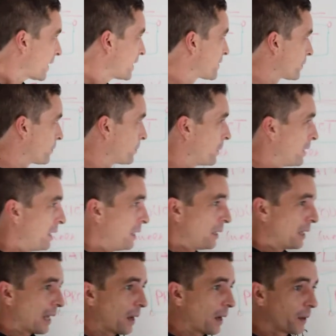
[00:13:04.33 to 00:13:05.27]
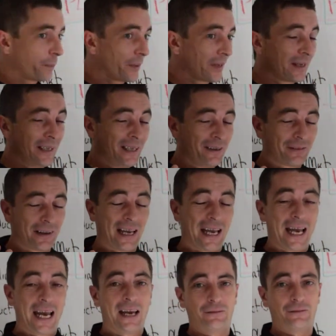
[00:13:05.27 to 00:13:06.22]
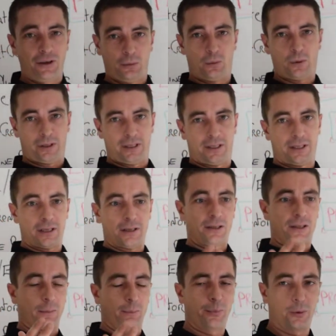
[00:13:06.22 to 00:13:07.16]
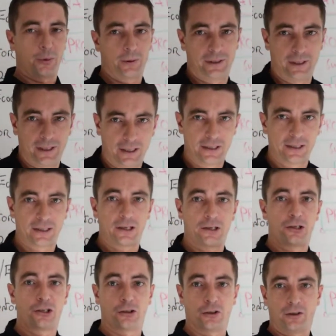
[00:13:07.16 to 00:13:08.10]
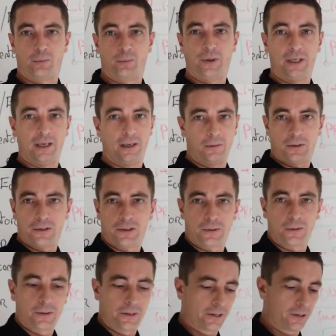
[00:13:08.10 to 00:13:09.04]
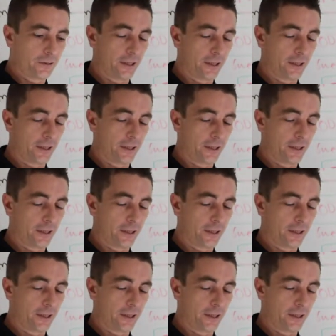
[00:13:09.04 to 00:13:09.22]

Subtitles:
So I believe everyone's support desk should be outsourced.